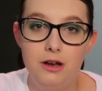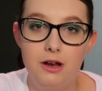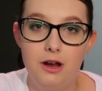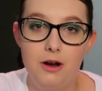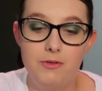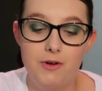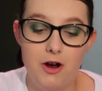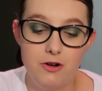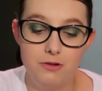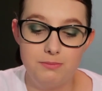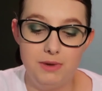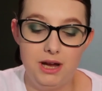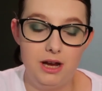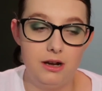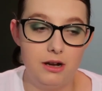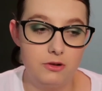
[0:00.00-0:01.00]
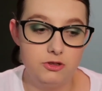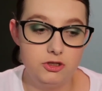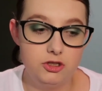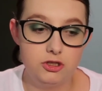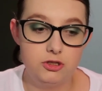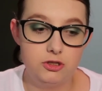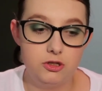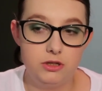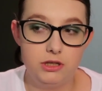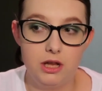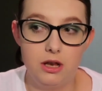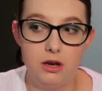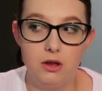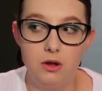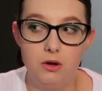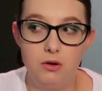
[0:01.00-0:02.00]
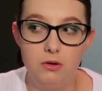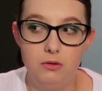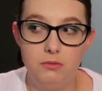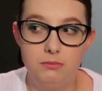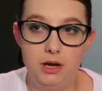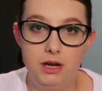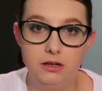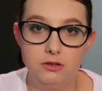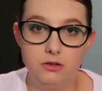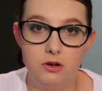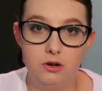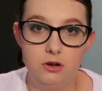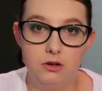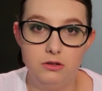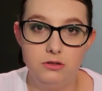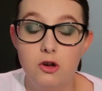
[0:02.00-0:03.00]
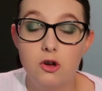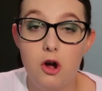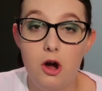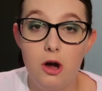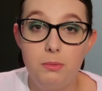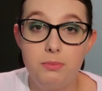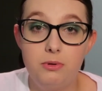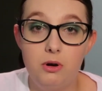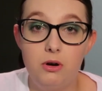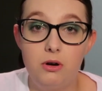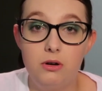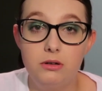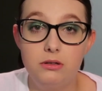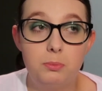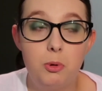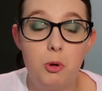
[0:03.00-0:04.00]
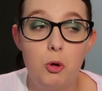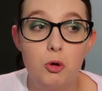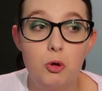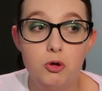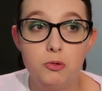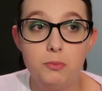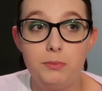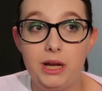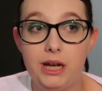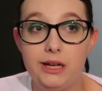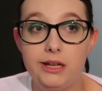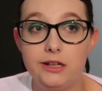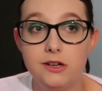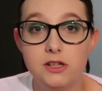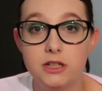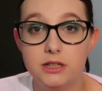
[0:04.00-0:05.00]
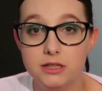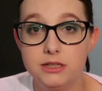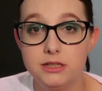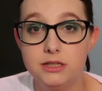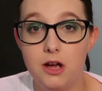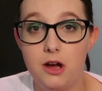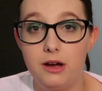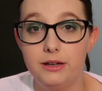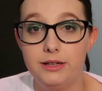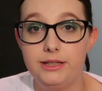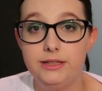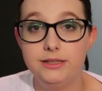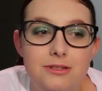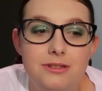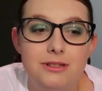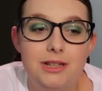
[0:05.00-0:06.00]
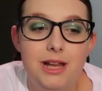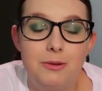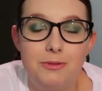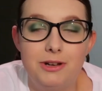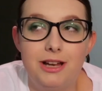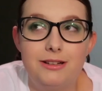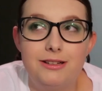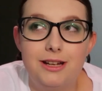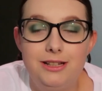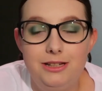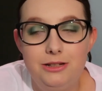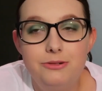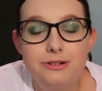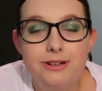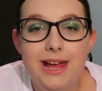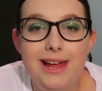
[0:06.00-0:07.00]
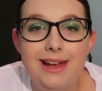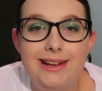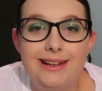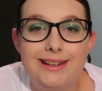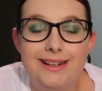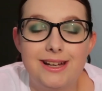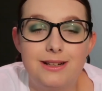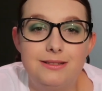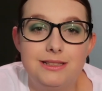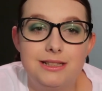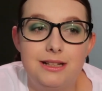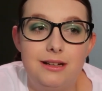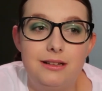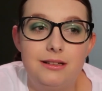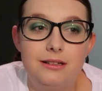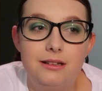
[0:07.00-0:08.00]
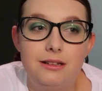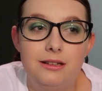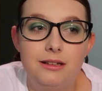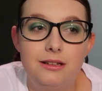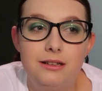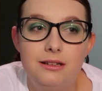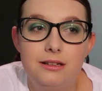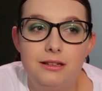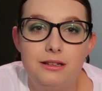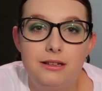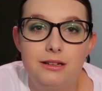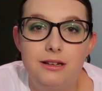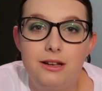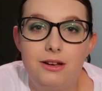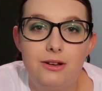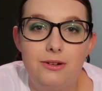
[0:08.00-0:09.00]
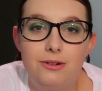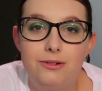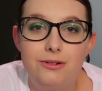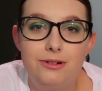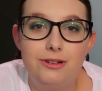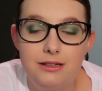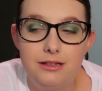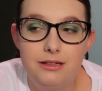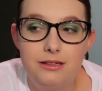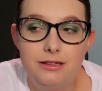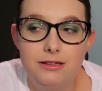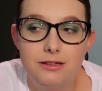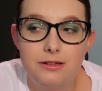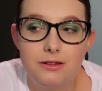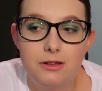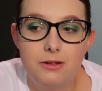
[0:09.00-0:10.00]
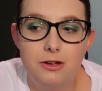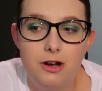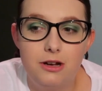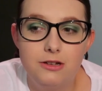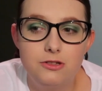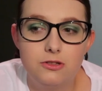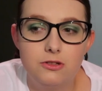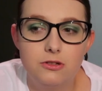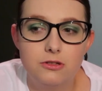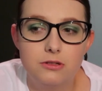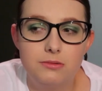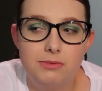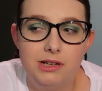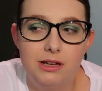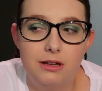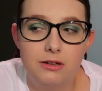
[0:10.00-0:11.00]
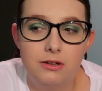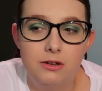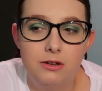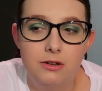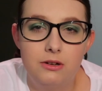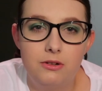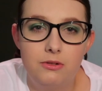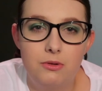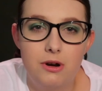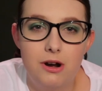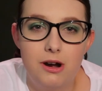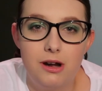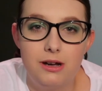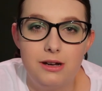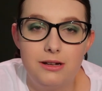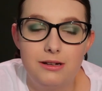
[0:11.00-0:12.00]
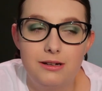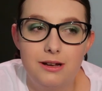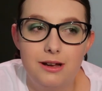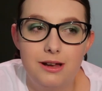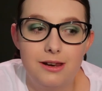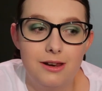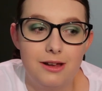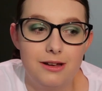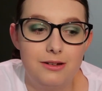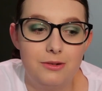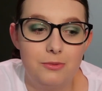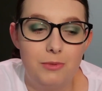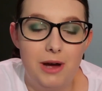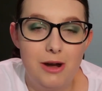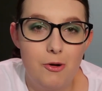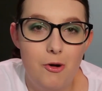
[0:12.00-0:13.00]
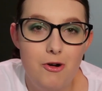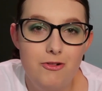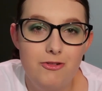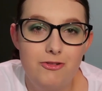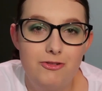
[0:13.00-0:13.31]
around me and I was just stood there like, oh my god. A couple pulled me to the side. They were like, are you okay? And I was like, no. And the guy just looked at me like, right, and like went off.